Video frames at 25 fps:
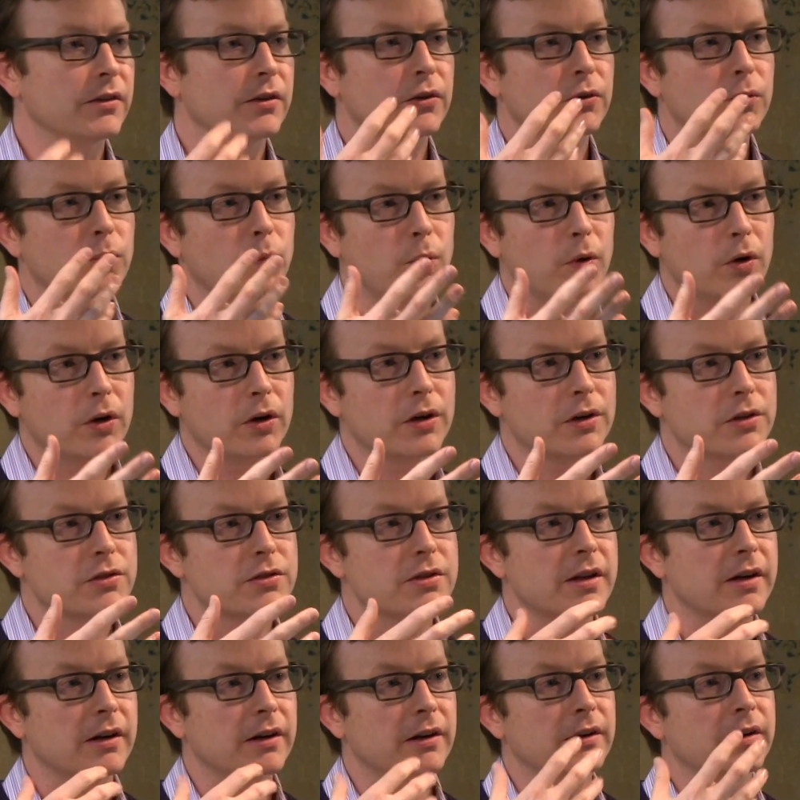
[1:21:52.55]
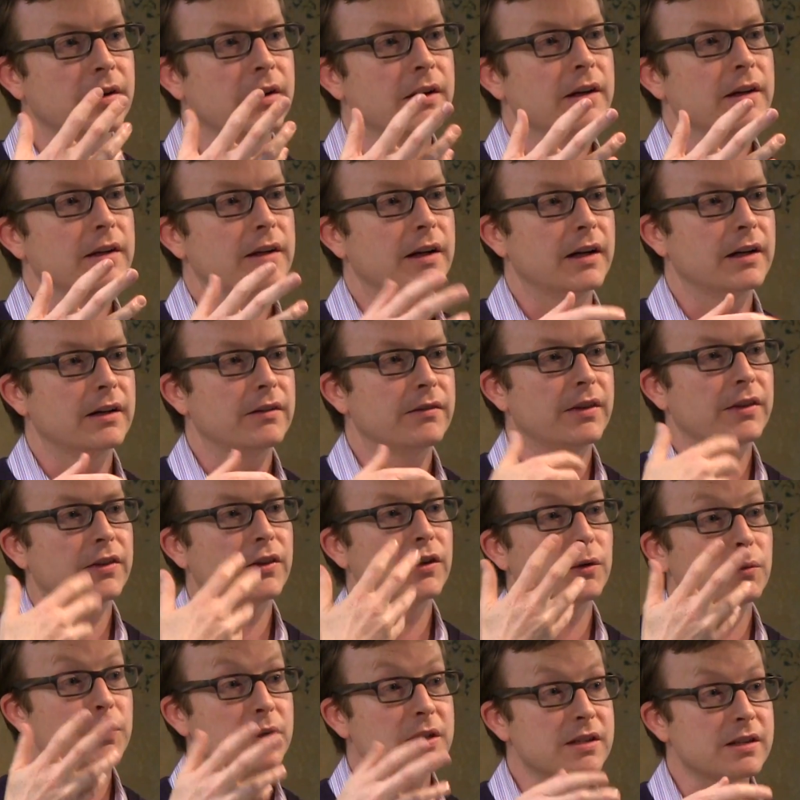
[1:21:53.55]
There's words that are kind of that
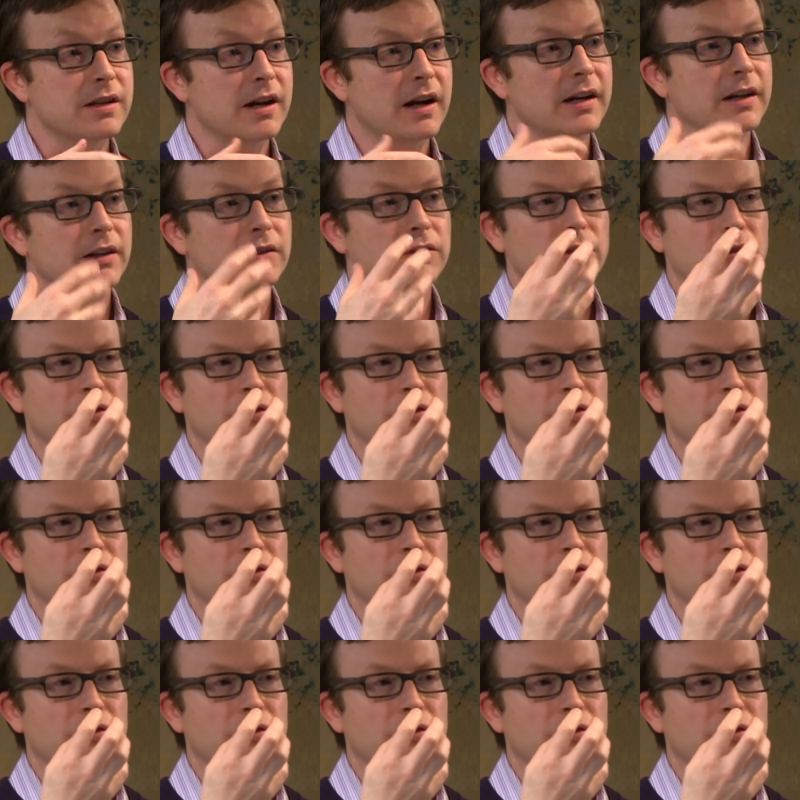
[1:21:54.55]
they're reciting.